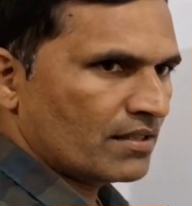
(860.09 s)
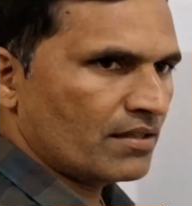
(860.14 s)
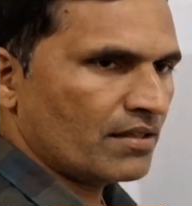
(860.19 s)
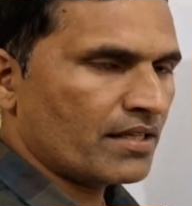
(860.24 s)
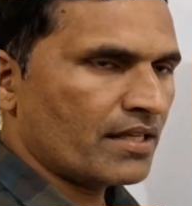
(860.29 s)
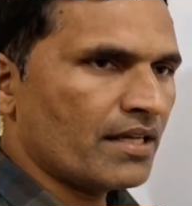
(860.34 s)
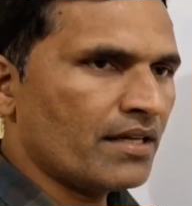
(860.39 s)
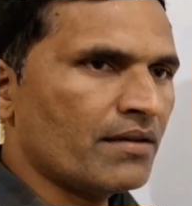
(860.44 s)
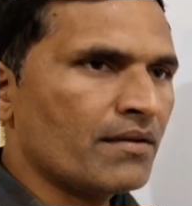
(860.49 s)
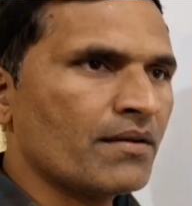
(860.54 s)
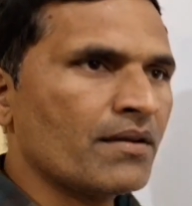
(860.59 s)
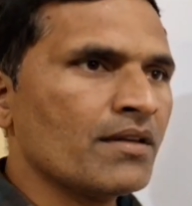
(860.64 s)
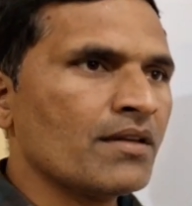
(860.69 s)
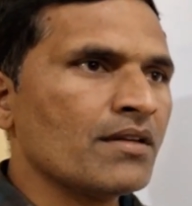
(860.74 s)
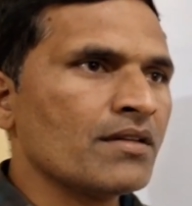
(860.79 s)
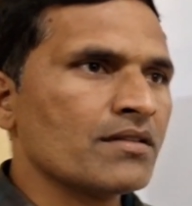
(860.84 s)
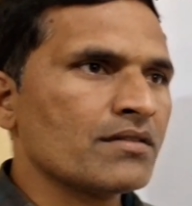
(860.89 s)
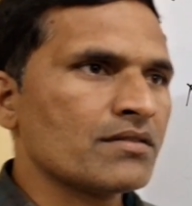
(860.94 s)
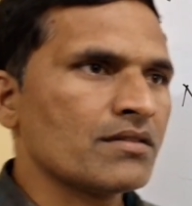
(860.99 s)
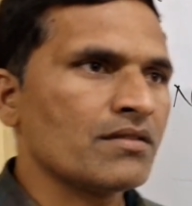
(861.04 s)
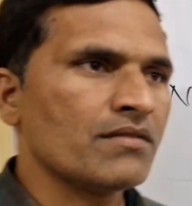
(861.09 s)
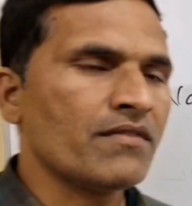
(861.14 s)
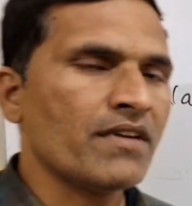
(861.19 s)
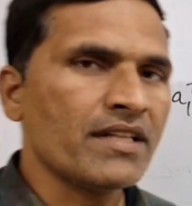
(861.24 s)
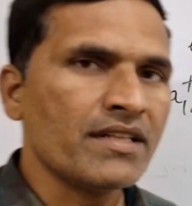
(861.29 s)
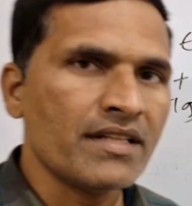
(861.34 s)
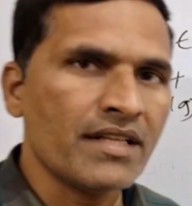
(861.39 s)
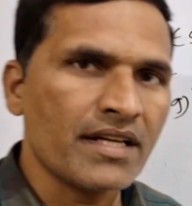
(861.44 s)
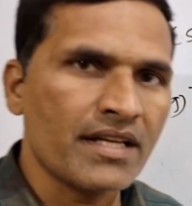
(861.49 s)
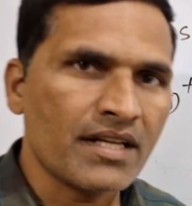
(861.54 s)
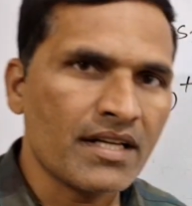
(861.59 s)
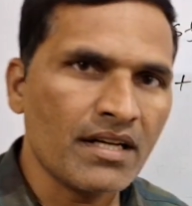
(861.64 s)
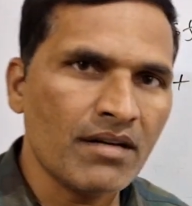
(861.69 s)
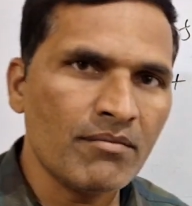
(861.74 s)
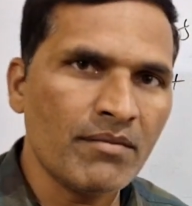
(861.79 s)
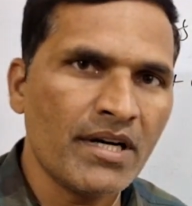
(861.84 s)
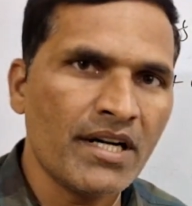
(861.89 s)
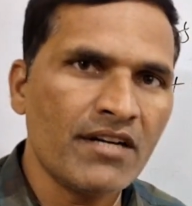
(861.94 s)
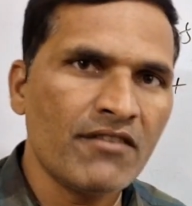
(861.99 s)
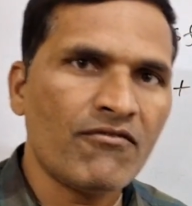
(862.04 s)
Okay, so when they
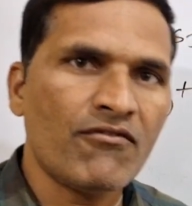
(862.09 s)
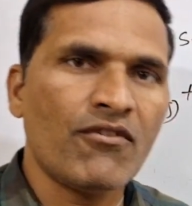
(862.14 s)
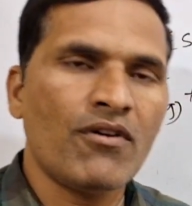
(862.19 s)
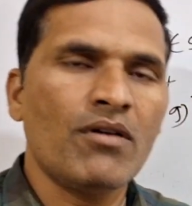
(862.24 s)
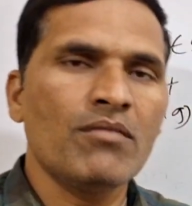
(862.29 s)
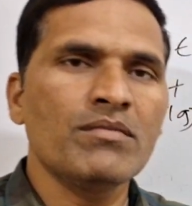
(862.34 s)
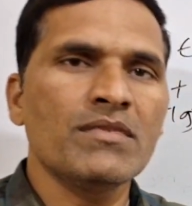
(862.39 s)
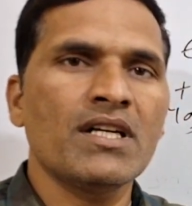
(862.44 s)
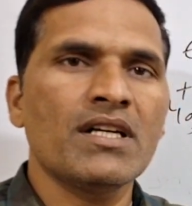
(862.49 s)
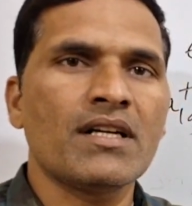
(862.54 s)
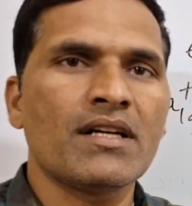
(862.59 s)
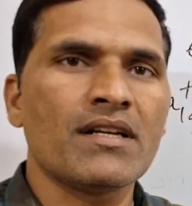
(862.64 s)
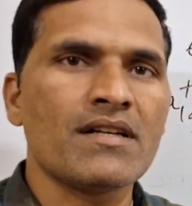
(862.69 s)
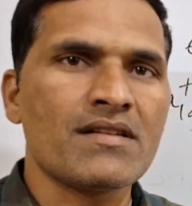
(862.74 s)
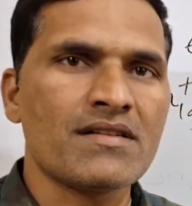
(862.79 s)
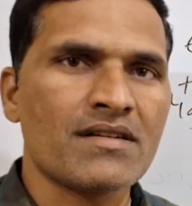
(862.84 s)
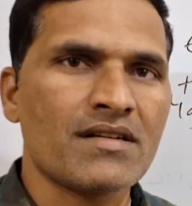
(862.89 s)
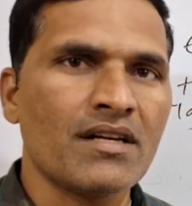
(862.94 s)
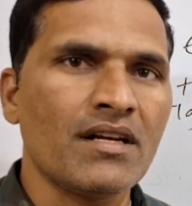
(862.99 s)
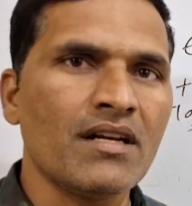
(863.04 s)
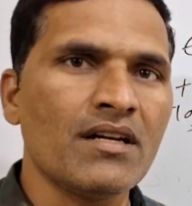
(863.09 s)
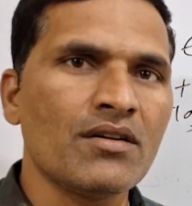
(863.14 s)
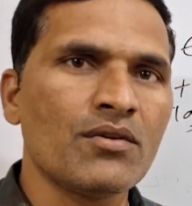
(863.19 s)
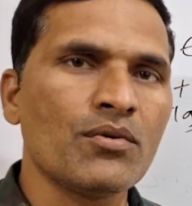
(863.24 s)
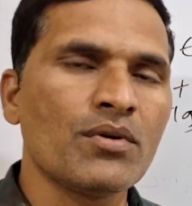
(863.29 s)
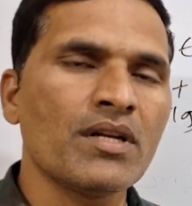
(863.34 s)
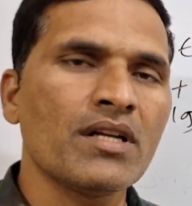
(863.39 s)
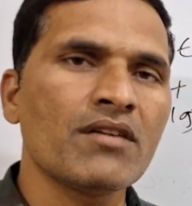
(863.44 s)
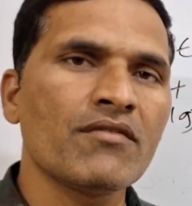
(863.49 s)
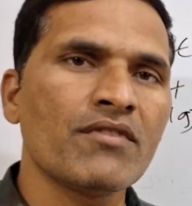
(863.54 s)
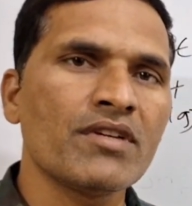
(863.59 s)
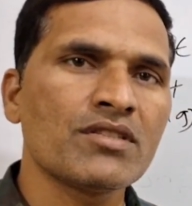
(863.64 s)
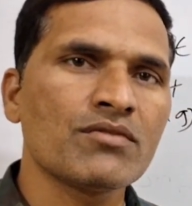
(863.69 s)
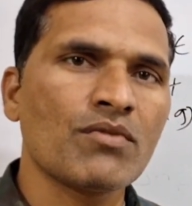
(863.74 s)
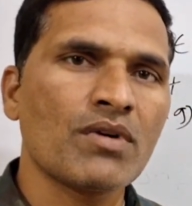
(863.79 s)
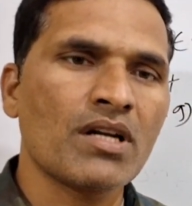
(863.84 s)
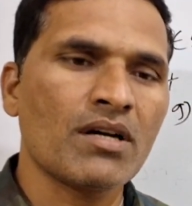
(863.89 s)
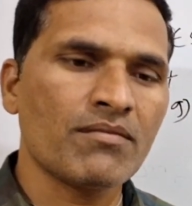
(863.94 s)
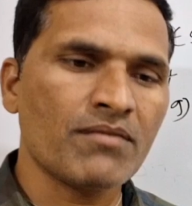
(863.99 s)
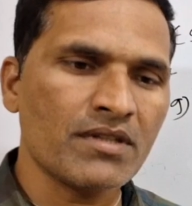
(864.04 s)
come and form the crystal, during which
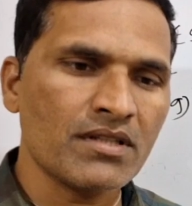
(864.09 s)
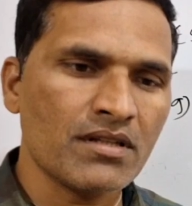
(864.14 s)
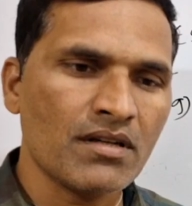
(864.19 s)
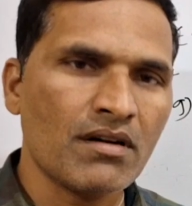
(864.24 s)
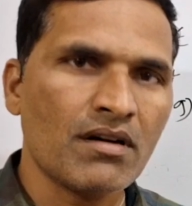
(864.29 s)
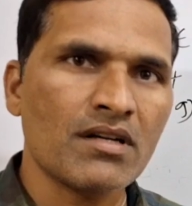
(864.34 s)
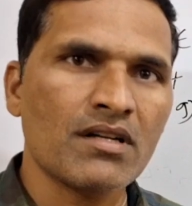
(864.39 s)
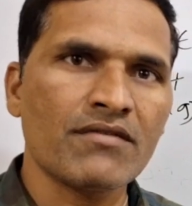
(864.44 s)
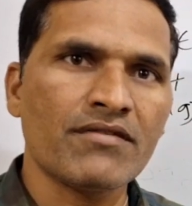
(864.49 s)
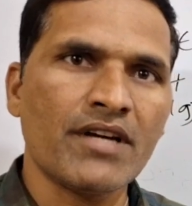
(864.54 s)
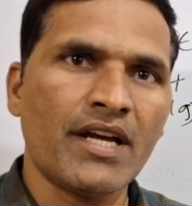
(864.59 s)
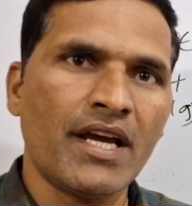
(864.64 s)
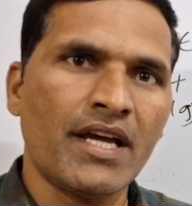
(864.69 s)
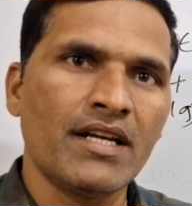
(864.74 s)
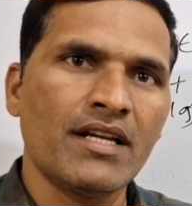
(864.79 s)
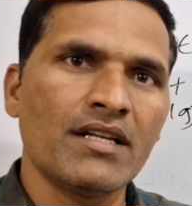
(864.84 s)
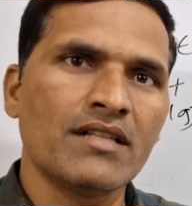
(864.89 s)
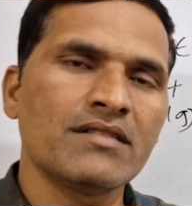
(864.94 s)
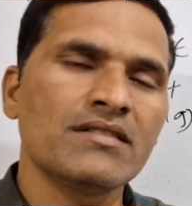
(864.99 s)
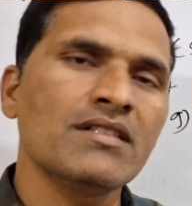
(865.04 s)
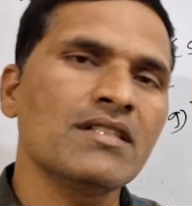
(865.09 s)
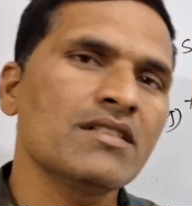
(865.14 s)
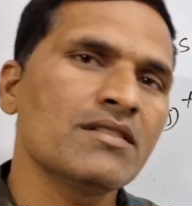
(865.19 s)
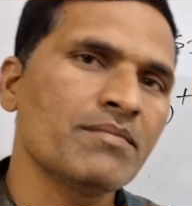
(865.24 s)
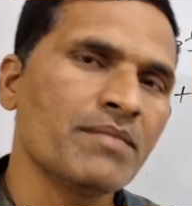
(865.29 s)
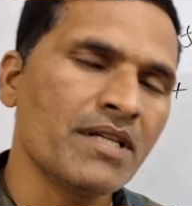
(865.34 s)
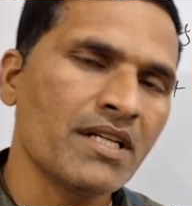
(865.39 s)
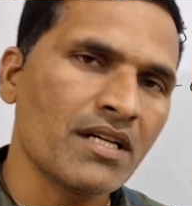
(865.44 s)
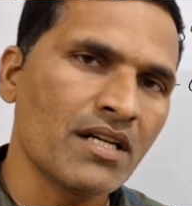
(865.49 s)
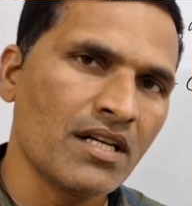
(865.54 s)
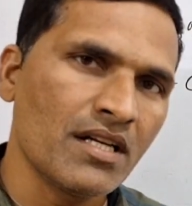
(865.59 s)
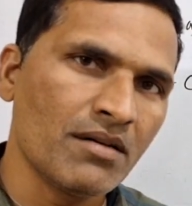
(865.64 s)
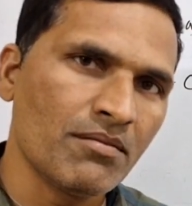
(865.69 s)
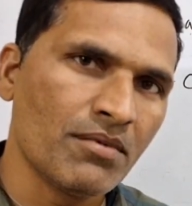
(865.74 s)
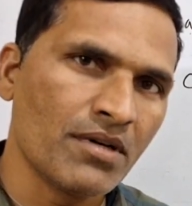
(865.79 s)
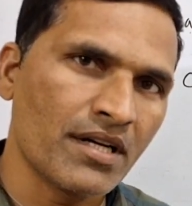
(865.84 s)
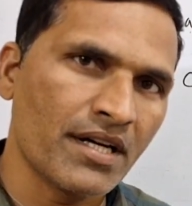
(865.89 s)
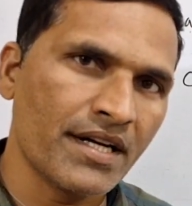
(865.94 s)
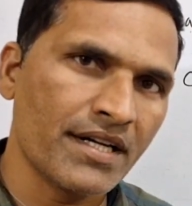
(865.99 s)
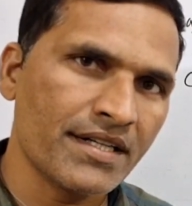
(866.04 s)
what happens, a lot of energy is being
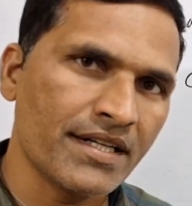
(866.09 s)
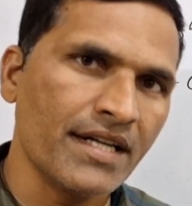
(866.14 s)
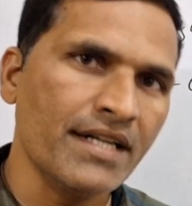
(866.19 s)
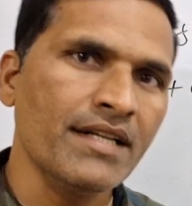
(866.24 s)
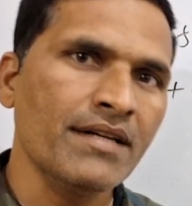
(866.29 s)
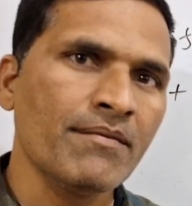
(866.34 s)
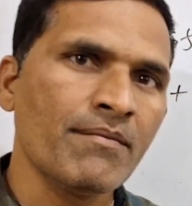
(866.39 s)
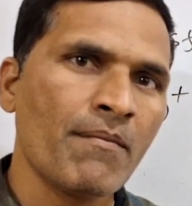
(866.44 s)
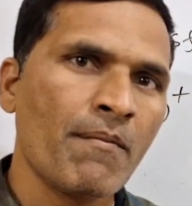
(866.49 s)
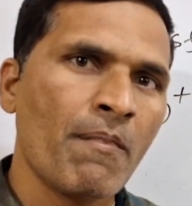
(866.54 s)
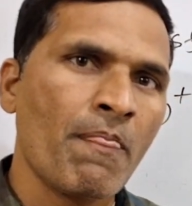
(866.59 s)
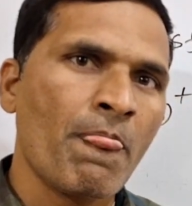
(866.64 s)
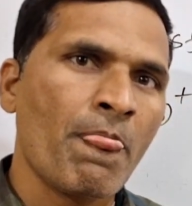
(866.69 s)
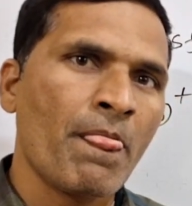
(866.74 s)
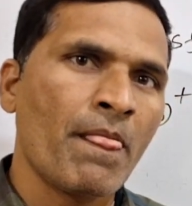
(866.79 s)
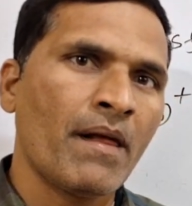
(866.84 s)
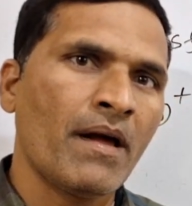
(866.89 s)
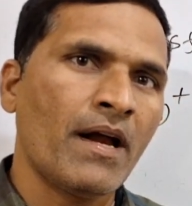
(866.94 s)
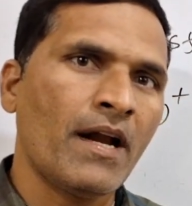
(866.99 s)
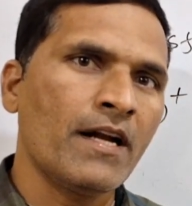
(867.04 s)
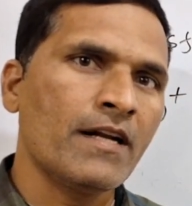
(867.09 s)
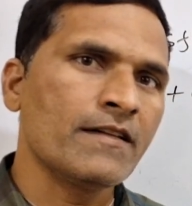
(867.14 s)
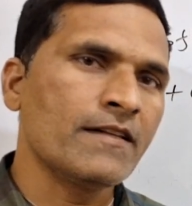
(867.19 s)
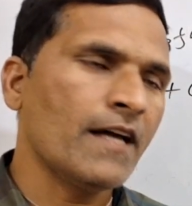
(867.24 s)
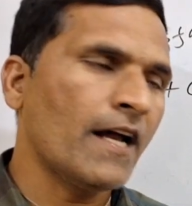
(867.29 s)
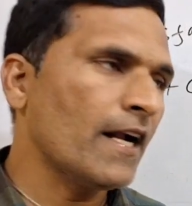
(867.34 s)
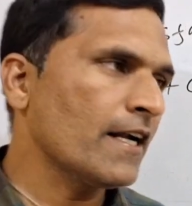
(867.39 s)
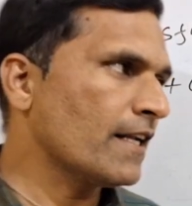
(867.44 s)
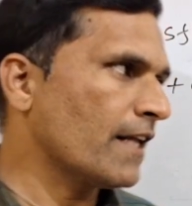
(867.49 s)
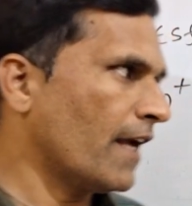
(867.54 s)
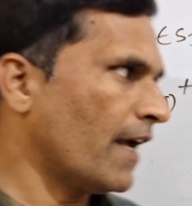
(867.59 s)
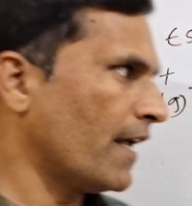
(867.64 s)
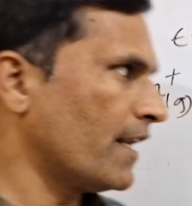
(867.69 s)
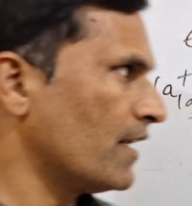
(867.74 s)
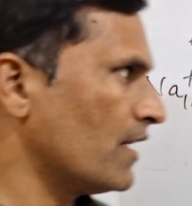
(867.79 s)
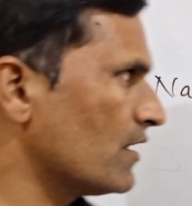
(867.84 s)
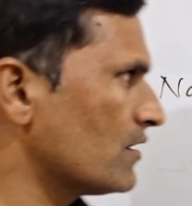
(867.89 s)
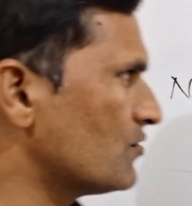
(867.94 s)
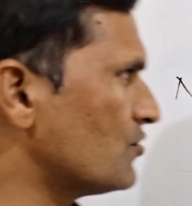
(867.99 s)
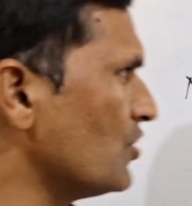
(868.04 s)
liberated, and that
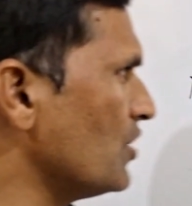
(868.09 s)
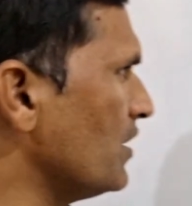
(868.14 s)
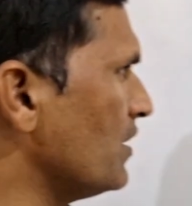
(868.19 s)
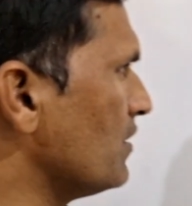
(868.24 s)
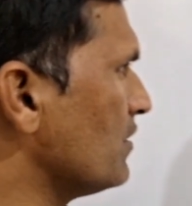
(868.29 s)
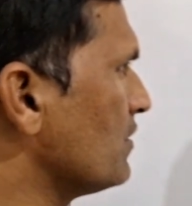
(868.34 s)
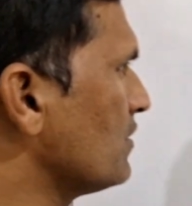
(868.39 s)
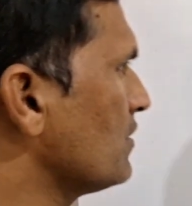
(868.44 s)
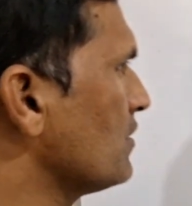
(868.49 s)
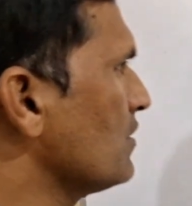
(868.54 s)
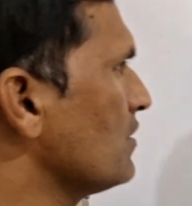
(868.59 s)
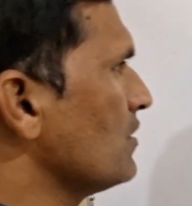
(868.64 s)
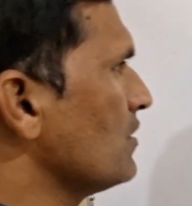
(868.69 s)
energy,